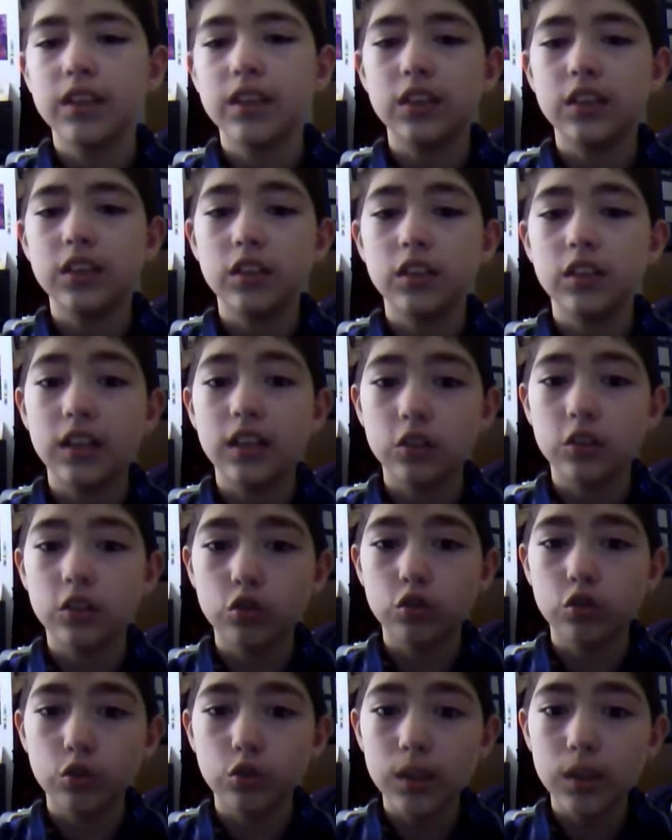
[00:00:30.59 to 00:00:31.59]
is an
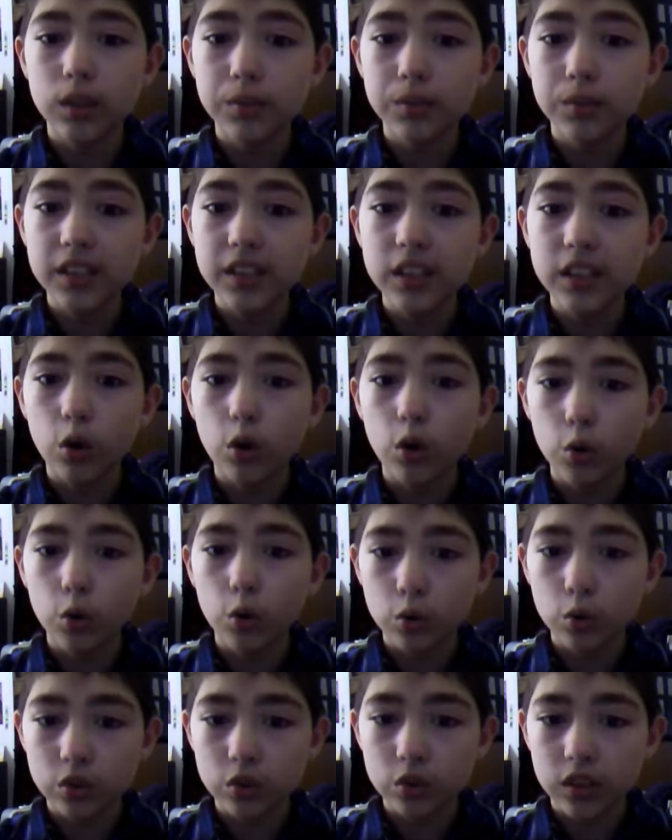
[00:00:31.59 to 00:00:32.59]
extremely
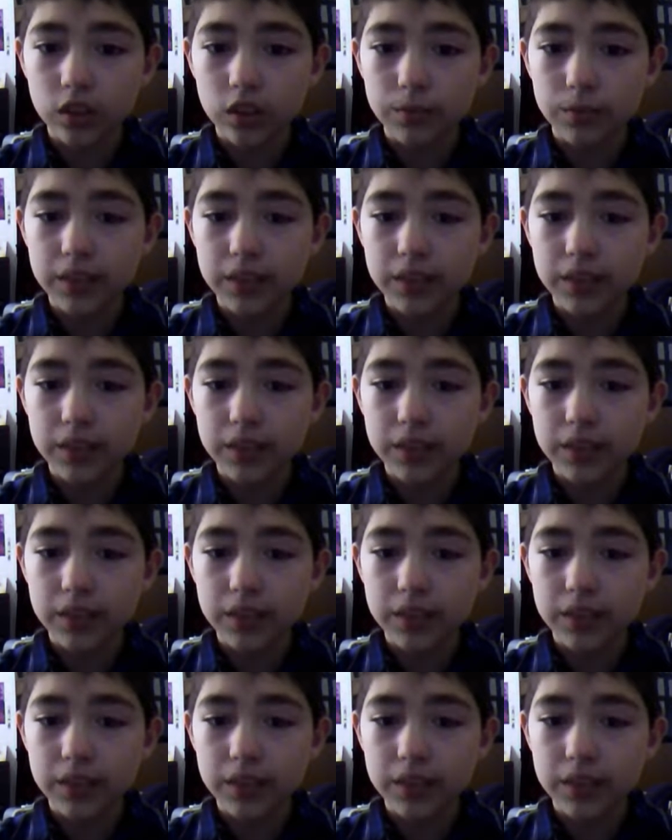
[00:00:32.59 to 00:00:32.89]
old,